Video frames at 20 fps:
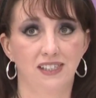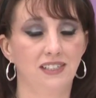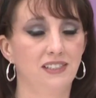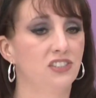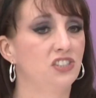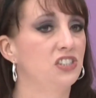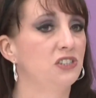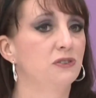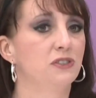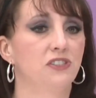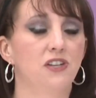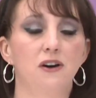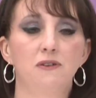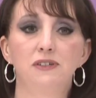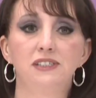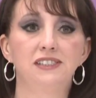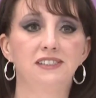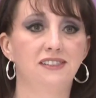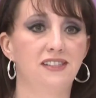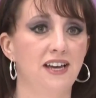
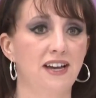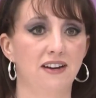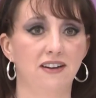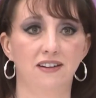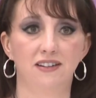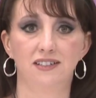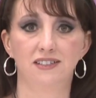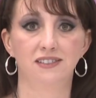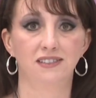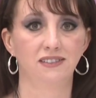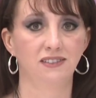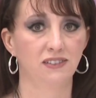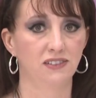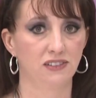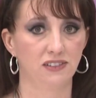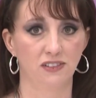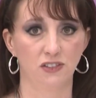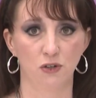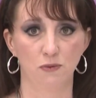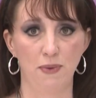always there,
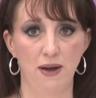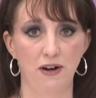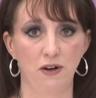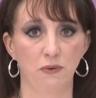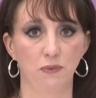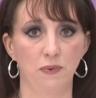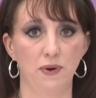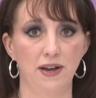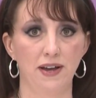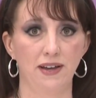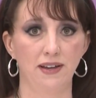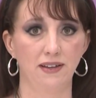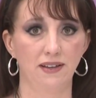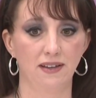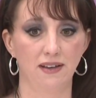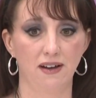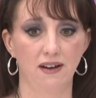no matter what.